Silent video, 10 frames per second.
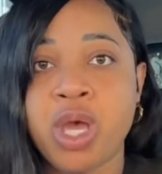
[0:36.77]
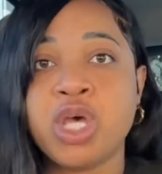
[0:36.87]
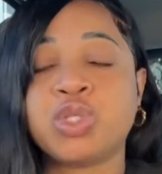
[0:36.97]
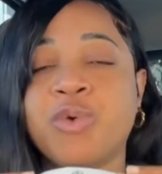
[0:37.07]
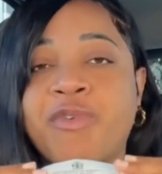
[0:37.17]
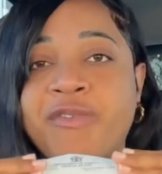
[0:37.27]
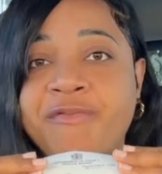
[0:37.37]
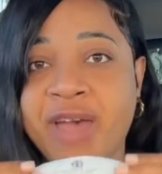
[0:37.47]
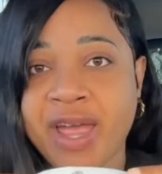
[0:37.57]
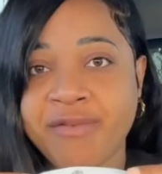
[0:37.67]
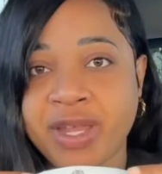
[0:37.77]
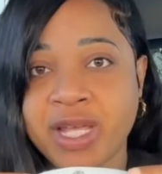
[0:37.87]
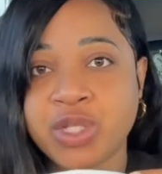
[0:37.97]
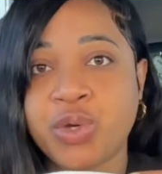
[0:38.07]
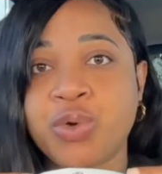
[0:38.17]
So for 5
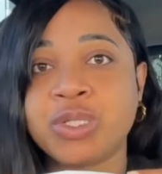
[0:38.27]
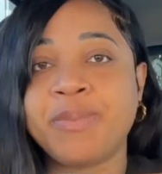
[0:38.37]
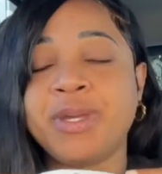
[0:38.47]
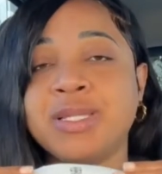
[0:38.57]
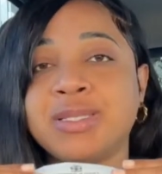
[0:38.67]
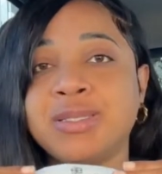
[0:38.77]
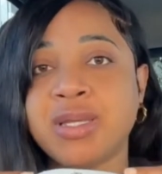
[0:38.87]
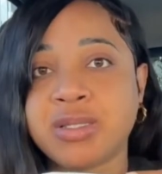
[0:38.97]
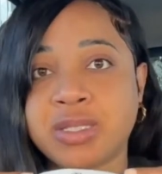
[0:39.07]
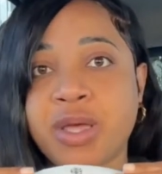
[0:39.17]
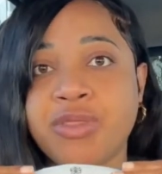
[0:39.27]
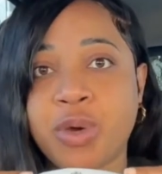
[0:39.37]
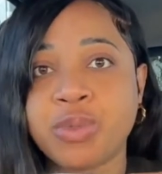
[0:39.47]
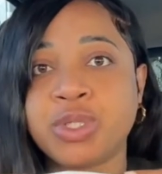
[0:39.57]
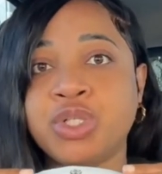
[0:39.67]
days, you're going to pay
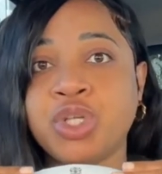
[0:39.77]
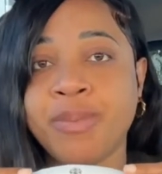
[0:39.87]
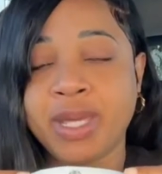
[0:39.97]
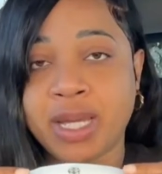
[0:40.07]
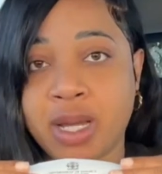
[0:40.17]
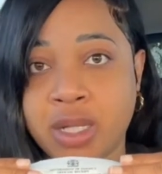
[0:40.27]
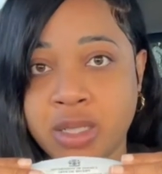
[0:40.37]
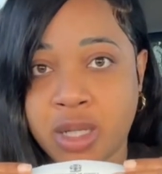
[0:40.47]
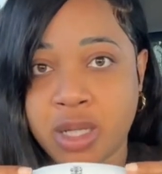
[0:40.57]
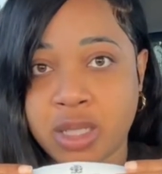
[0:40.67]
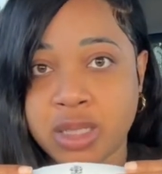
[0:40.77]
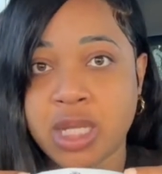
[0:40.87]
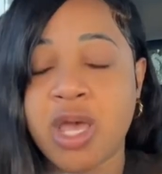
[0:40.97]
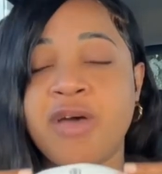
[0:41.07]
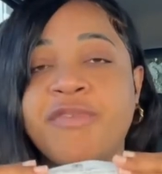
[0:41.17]
6,000 Jamaican dollars.
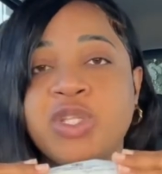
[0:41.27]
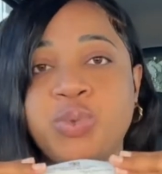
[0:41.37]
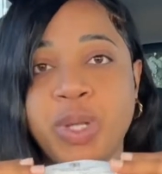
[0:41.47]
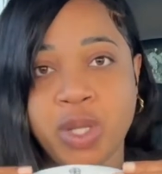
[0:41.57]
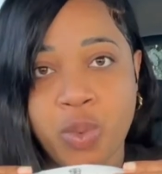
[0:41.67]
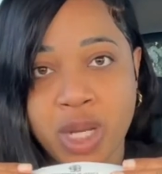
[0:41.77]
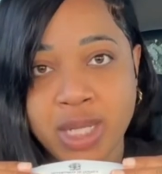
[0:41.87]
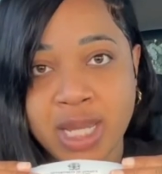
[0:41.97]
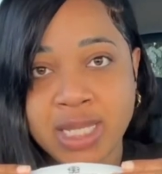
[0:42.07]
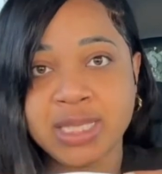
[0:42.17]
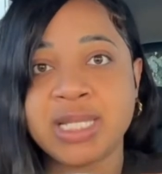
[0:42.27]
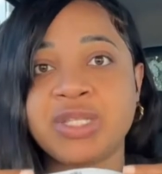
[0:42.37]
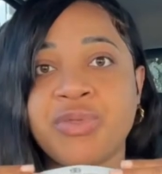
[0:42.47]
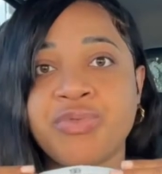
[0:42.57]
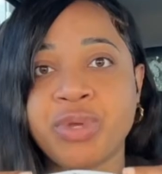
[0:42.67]
For 21 days,
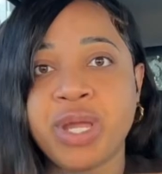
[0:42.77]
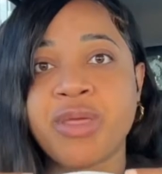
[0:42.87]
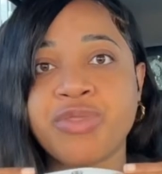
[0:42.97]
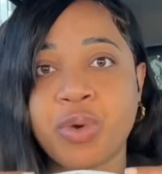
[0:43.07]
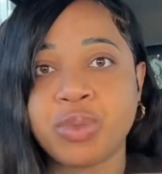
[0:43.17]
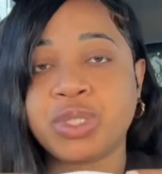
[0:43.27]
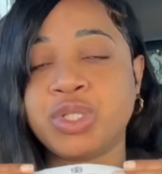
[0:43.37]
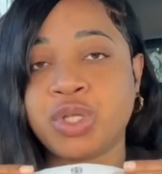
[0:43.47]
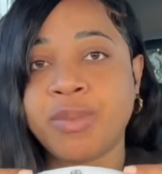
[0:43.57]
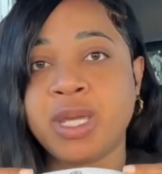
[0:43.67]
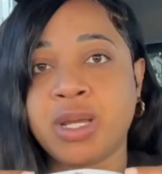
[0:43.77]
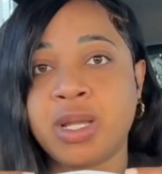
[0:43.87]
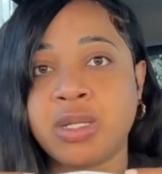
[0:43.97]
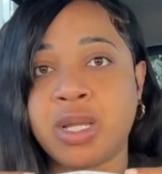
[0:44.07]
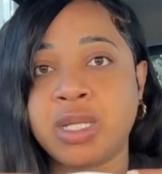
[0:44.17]
it's 3,000
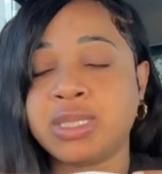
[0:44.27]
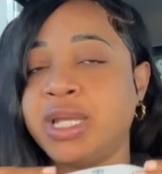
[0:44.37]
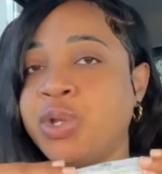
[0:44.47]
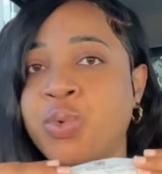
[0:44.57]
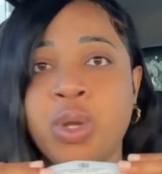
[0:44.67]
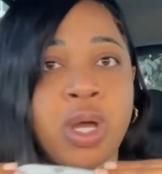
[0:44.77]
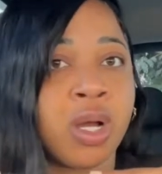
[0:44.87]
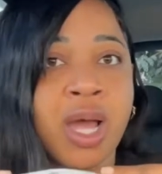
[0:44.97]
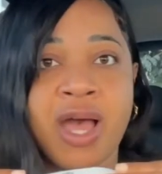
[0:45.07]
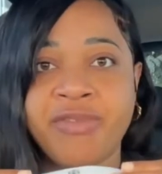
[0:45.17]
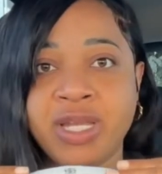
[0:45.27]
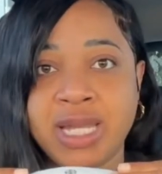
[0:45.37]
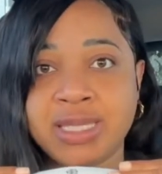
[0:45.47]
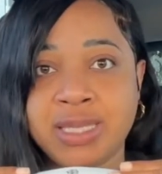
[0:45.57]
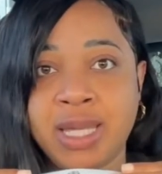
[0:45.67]
Jamaican dollars. They no longer have the
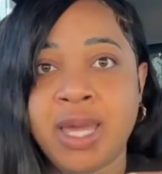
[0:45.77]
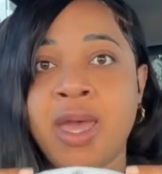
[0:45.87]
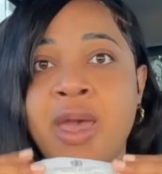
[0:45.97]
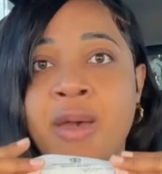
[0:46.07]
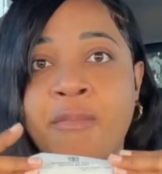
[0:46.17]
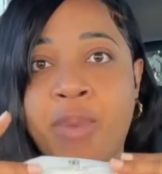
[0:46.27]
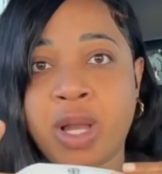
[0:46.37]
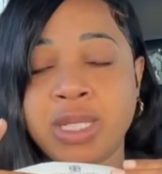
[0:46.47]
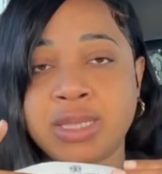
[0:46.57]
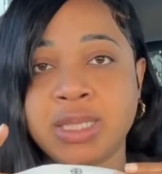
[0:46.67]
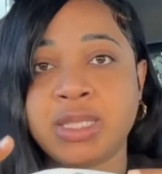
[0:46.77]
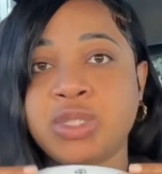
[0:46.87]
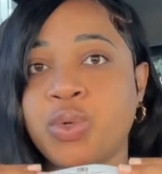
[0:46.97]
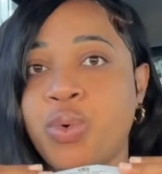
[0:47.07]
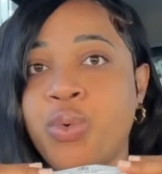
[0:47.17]
next day policy,
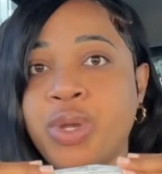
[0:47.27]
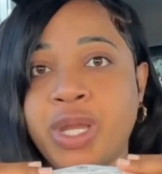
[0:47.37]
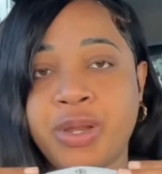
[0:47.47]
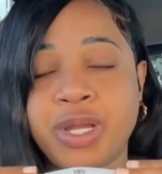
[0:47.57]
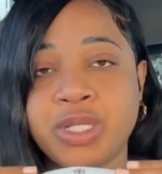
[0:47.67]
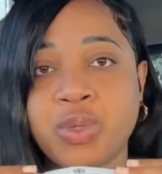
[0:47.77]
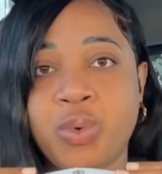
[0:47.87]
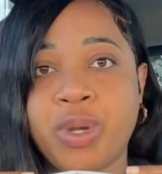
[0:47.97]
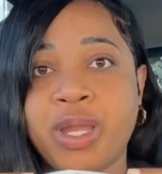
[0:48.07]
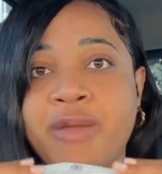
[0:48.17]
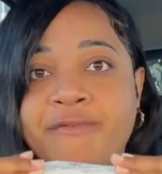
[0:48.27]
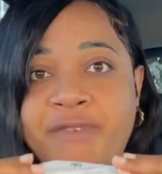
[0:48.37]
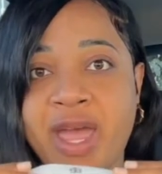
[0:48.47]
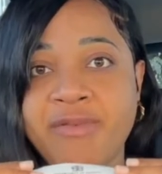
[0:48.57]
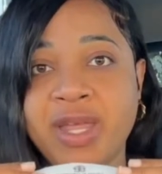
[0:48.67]
so there is only
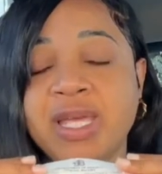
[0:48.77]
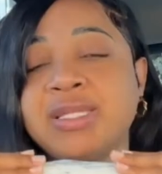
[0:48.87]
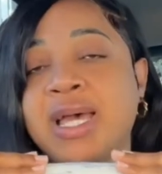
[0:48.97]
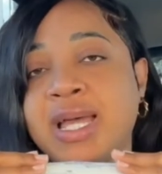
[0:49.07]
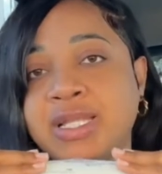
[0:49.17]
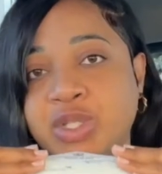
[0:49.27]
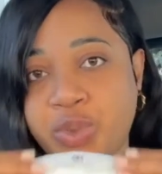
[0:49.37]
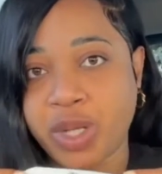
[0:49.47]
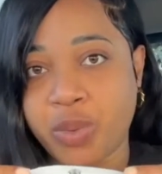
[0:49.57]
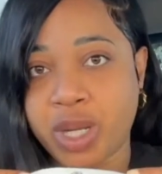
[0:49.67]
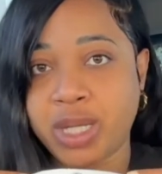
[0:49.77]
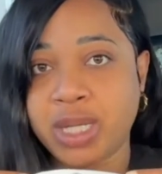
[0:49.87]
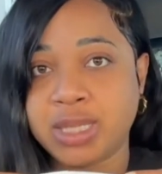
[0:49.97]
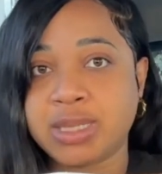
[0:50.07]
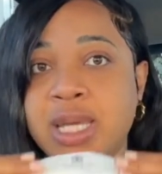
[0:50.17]
5 days and 21
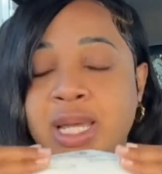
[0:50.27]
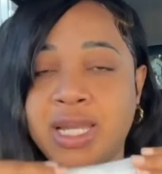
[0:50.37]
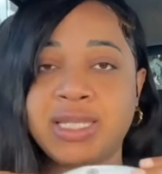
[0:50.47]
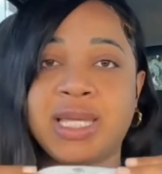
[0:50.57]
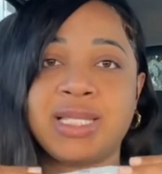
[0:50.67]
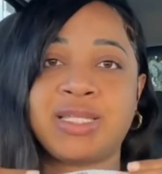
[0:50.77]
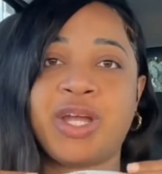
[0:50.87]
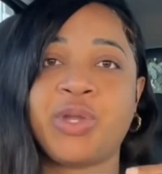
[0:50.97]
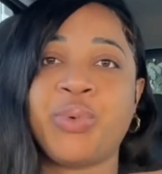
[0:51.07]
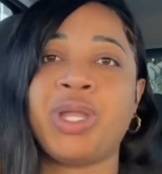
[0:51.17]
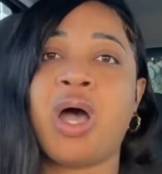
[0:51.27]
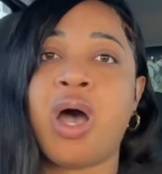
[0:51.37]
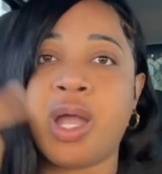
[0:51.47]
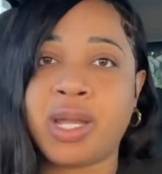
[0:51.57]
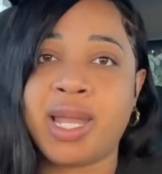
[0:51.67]
days. Let's get started with the
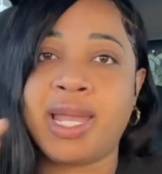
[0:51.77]
online